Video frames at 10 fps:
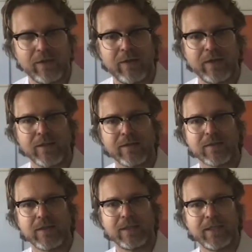things
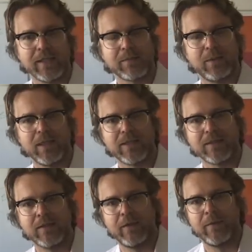that takes
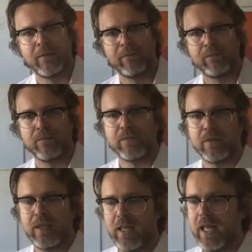place
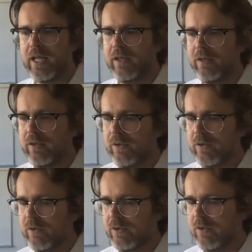at
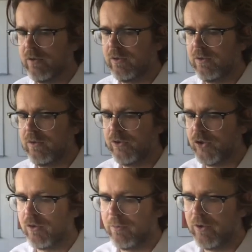
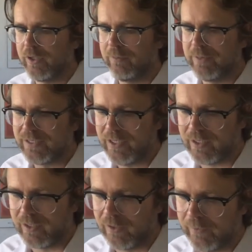Nuremberg in
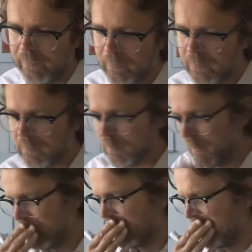particular,
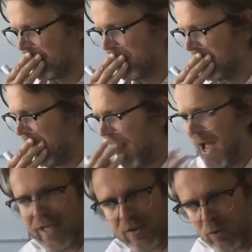
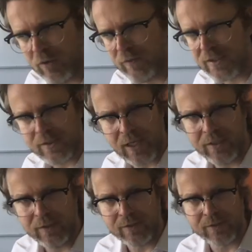hard to overstate
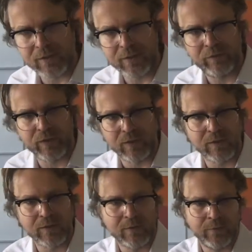its significance,